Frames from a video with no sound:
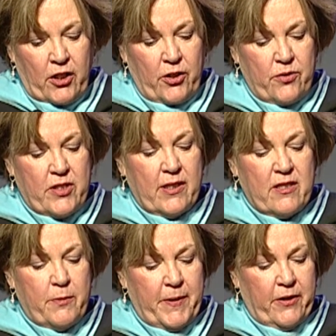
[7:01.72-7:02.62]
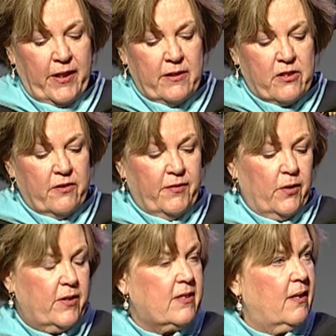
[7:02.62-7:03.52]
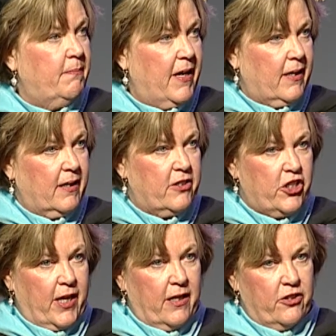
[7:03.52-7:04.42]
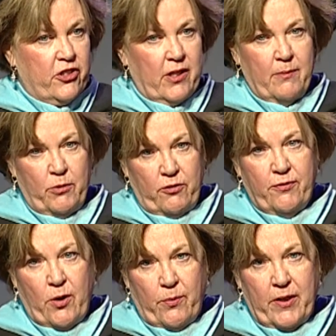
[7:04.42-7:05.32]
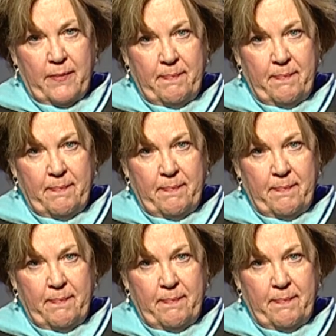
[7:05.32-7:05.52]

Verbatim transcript: Use the experience to focus on making a change and move forward.